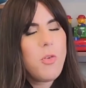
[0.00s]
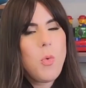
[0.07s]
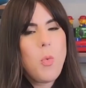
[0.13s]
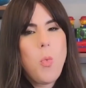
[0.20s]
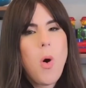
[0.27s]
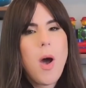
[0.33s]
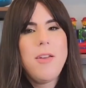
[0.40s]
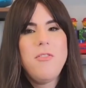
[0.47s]

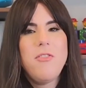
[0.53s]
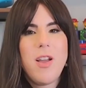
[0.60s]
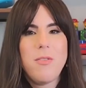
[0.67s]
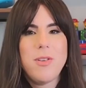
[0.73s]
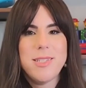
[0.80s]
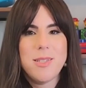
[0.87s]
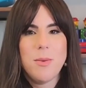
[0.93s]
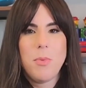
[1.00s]
For one
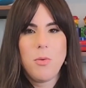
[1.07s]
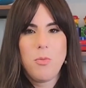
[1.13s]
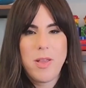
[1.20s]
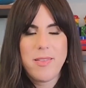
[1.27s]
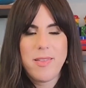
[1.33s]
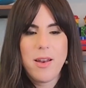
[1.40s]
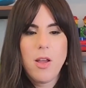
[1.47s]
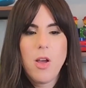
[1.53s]
very simple
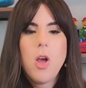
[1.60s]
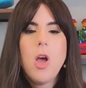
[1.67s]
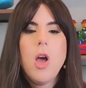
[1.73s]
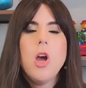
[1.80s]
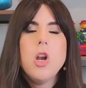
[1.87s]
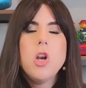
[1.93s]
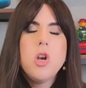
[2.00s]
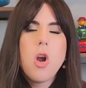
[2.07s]
reason.
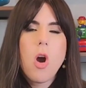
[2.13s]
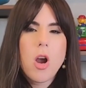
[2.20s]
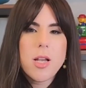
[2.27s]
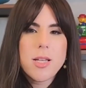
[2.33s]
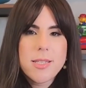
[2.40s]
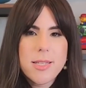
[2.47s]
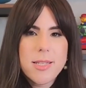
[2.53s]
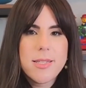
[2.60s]

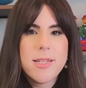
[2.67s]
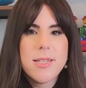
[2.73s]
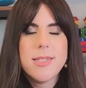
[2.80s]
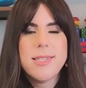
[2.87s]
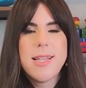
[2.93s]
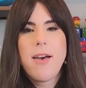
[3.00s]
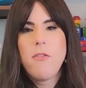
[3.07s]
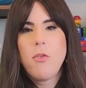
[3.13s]

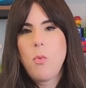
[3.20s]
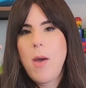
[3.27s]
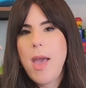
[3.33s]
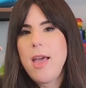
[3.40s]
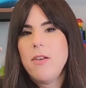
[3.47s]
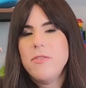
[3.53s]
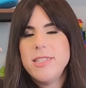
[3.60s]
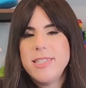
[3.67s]
Narcissists have a
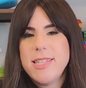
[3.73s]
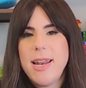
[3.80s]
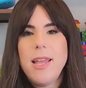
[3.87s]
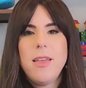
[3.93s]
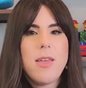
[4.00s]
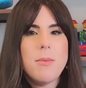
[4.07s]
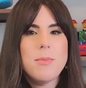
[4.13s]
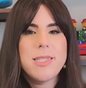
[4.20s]
way of
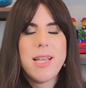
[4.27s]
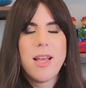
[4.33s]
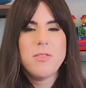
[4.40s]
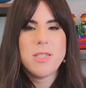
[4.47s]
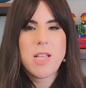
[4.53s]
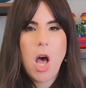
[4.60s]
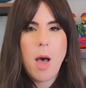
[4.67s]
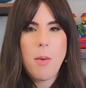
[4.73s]
setting
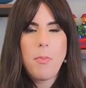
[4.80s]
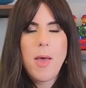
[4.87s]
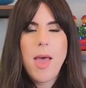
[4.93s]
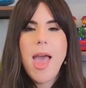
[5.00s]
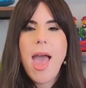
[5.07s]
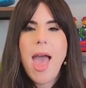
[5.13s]
themselves up